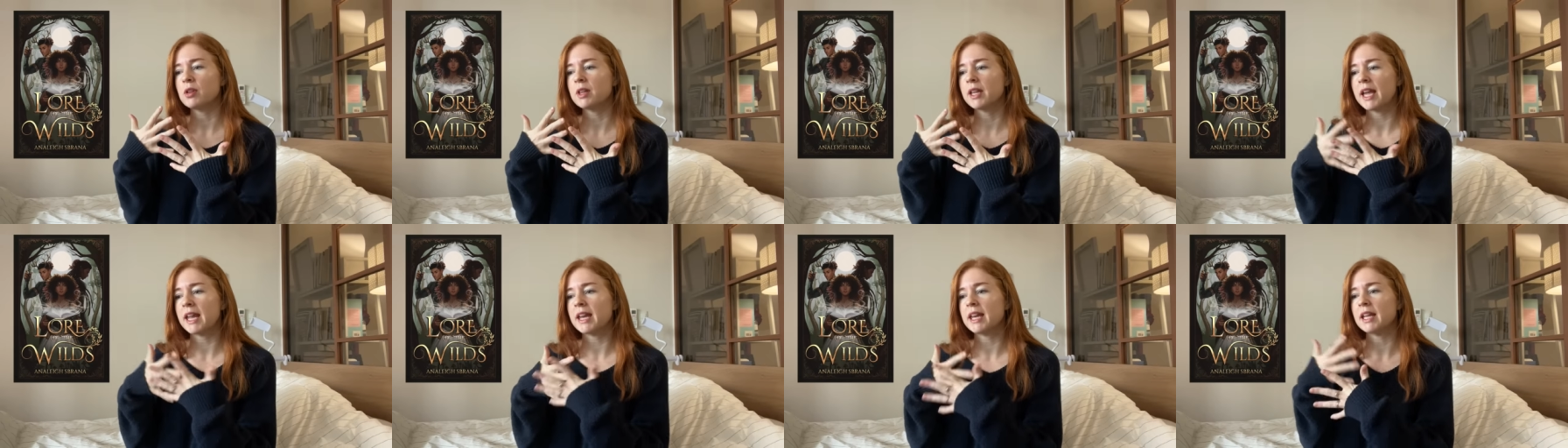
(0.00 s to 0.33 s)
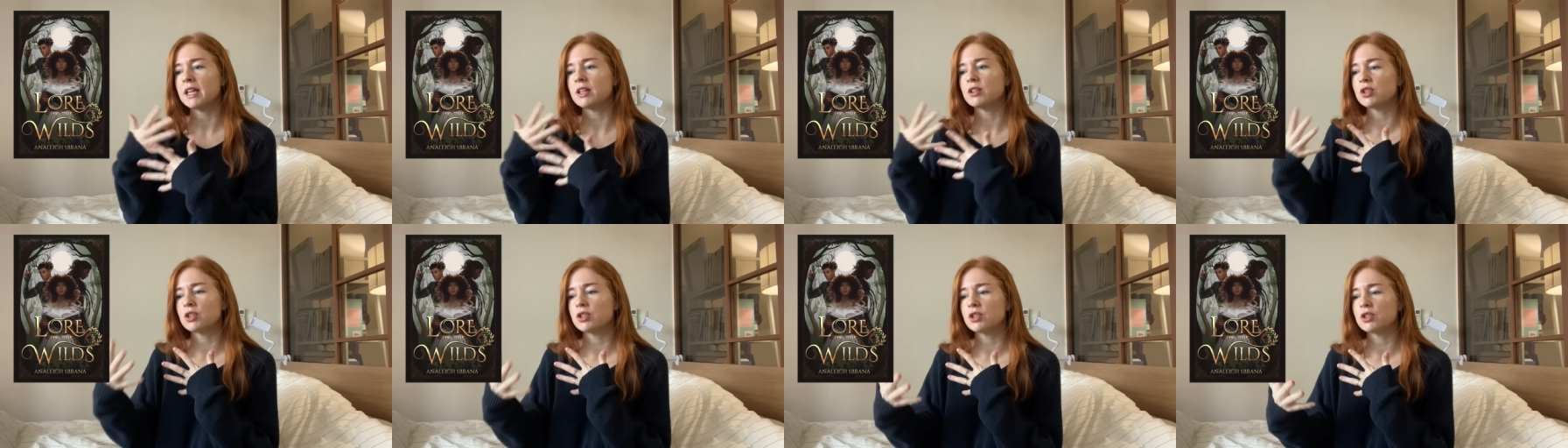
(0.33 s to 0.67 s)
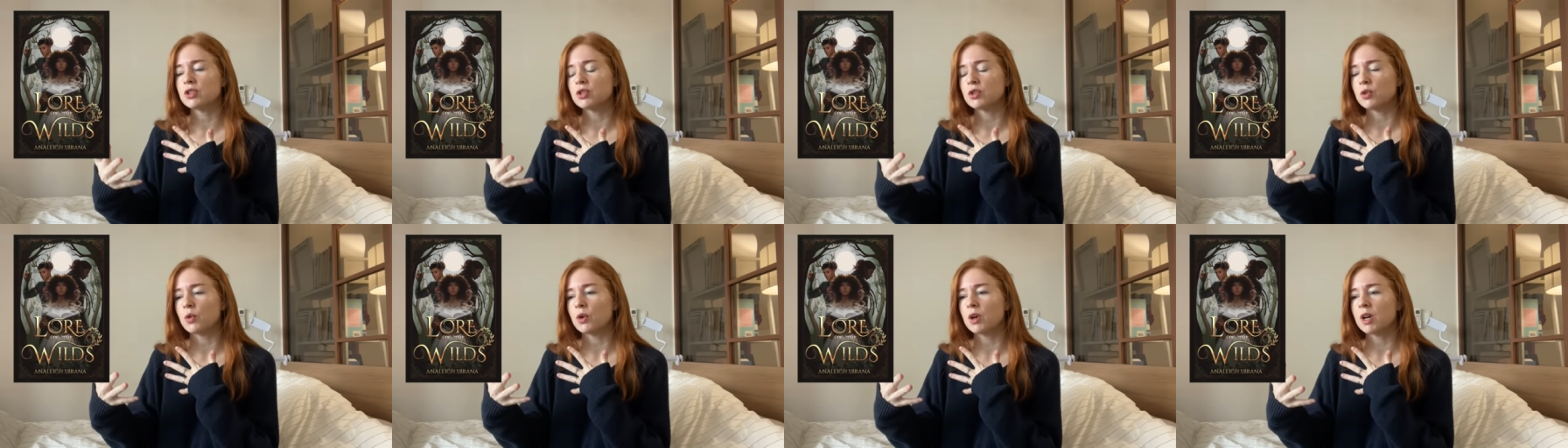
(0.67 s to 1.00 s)
getting into the
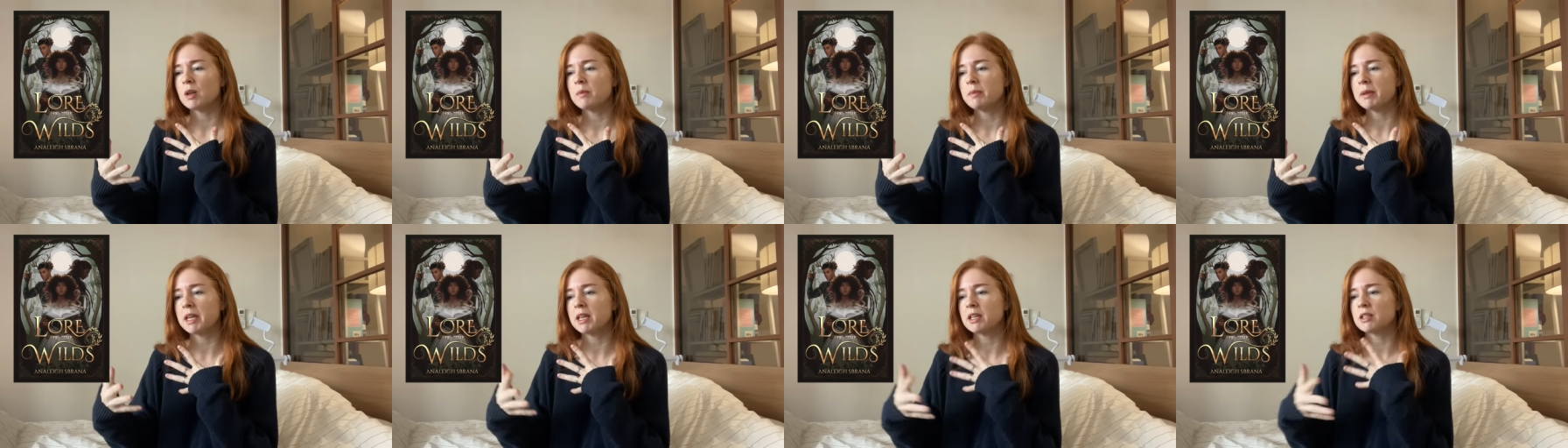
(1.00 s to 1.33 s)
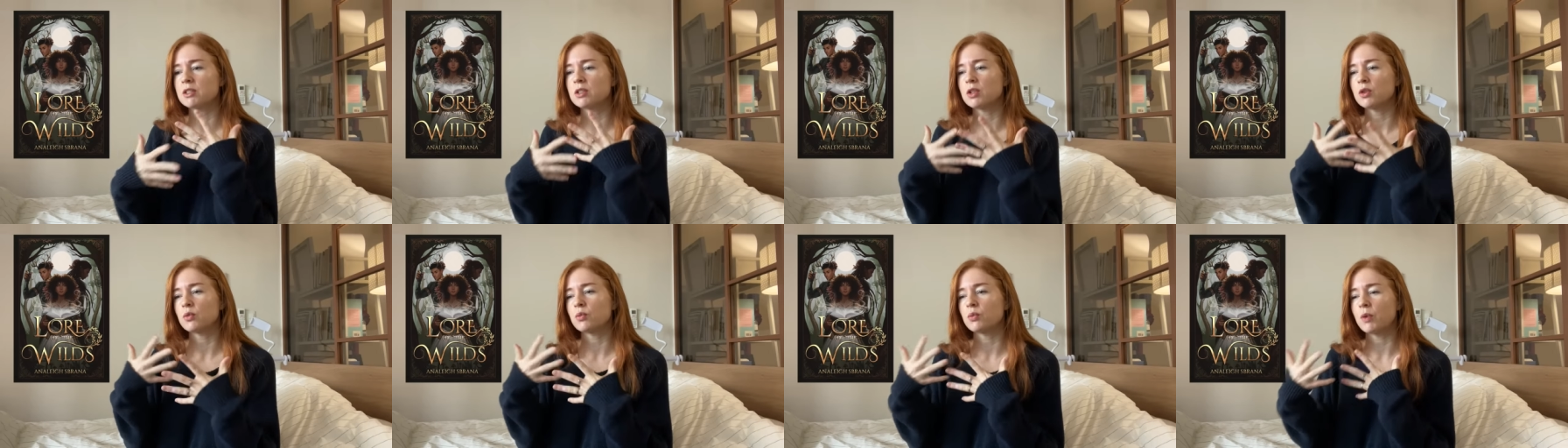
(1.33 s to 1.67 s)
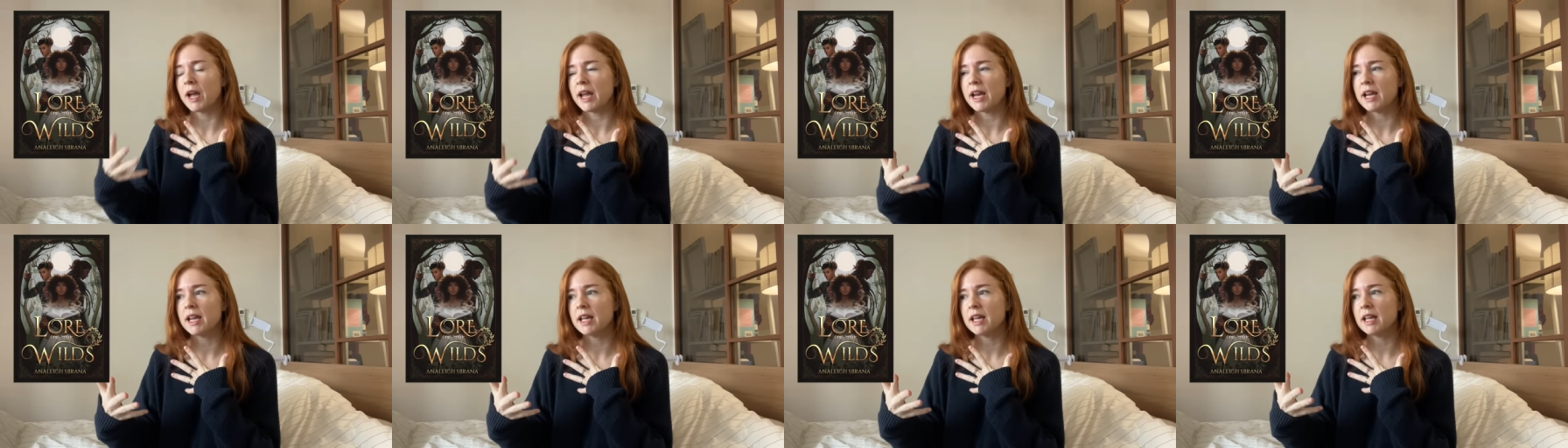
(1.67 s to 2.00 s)
story because the
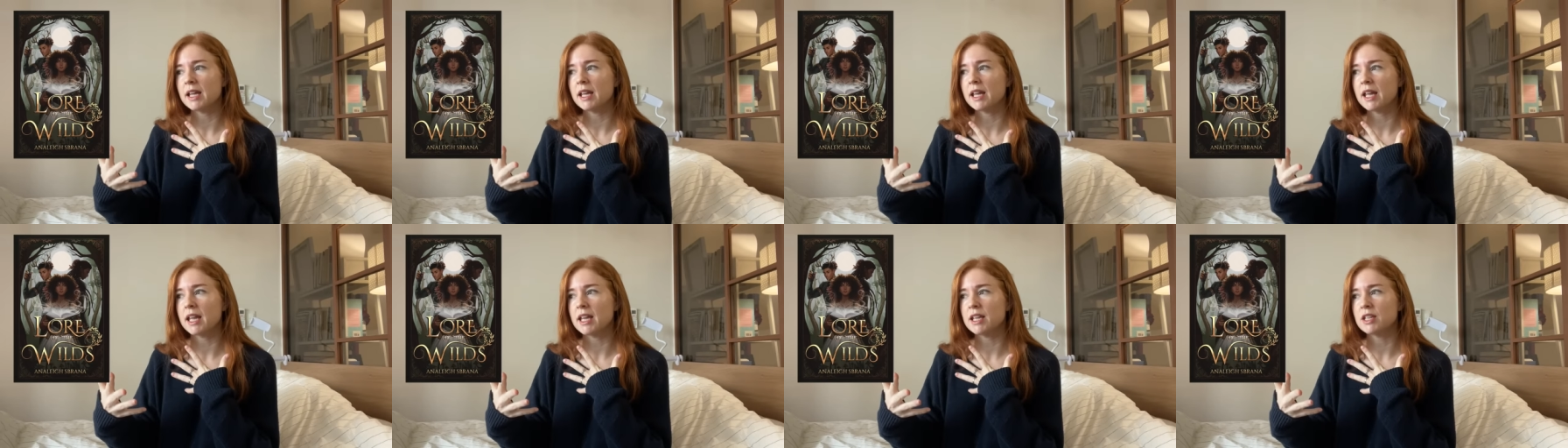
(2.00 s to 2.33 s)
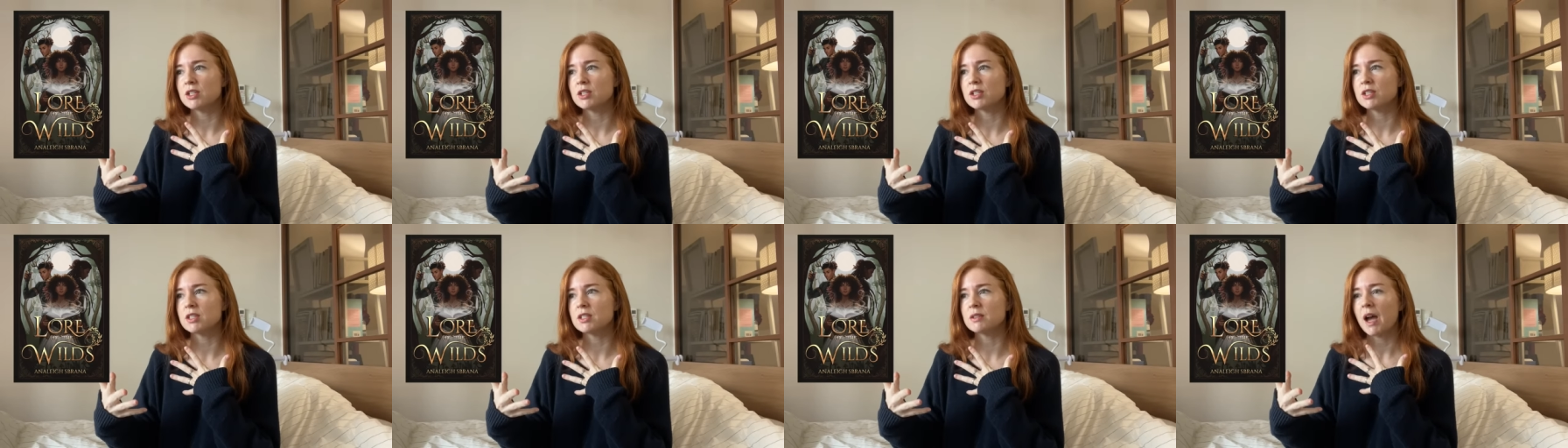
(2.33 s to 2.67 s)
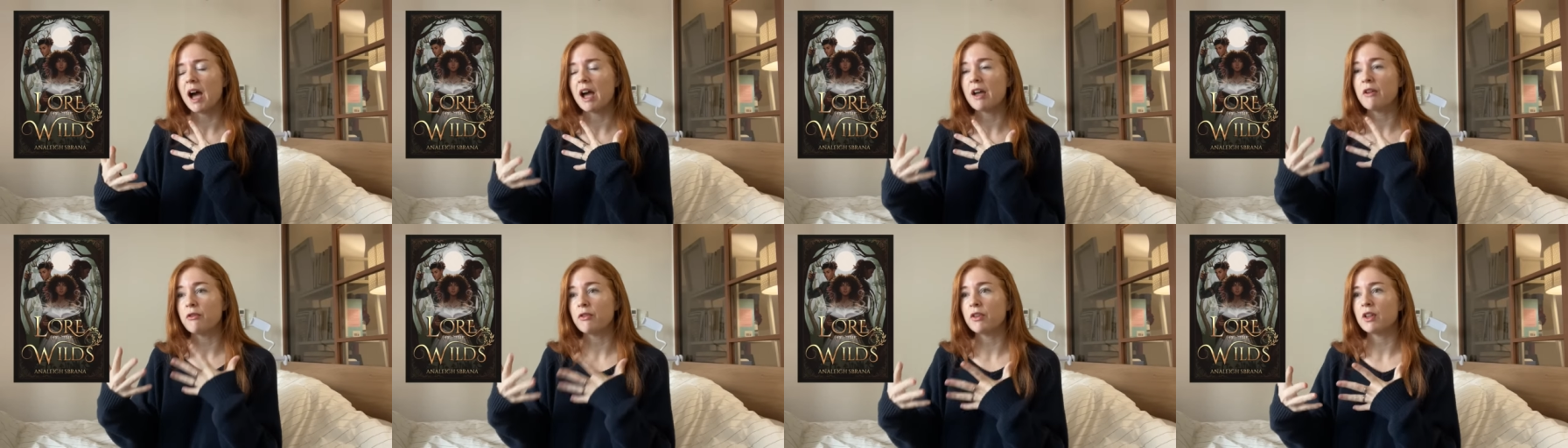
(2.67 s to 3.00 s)
writing is,
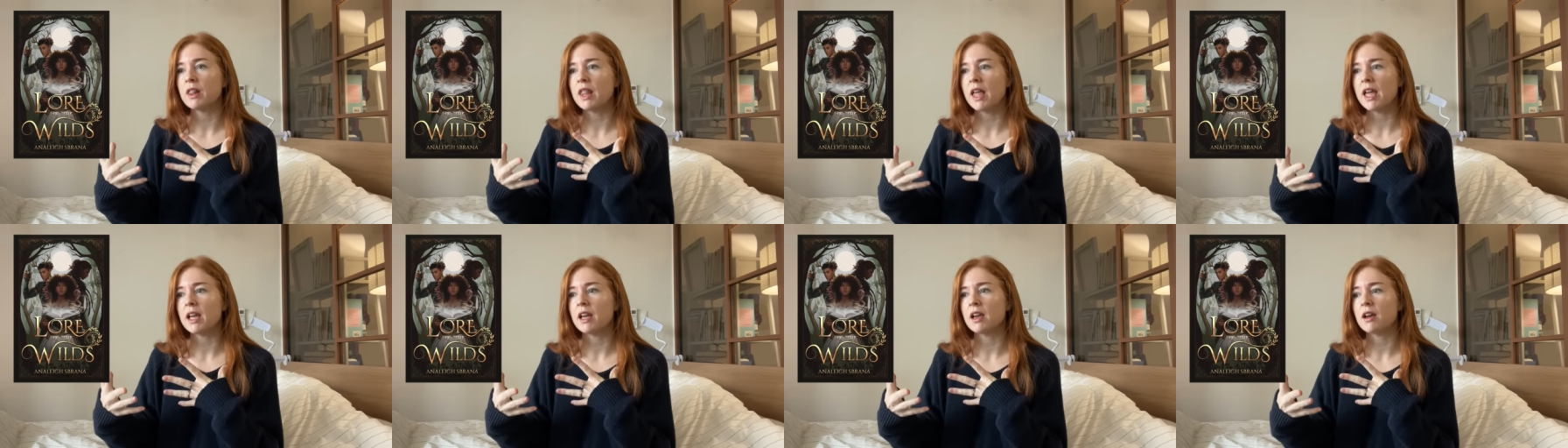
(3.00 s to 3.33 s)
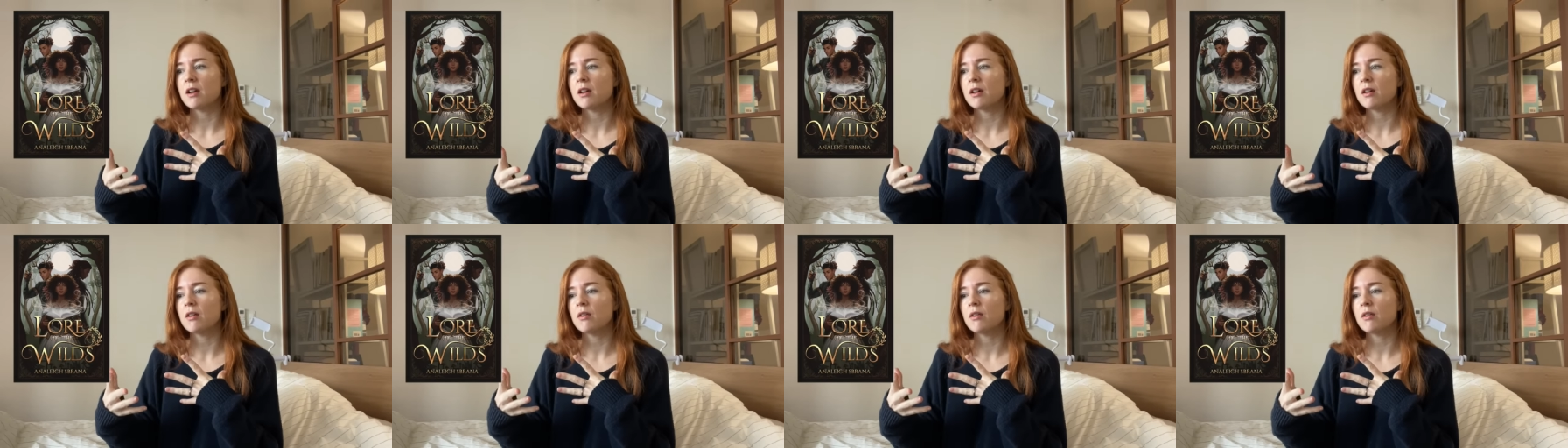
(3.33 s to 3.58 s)
I feel like,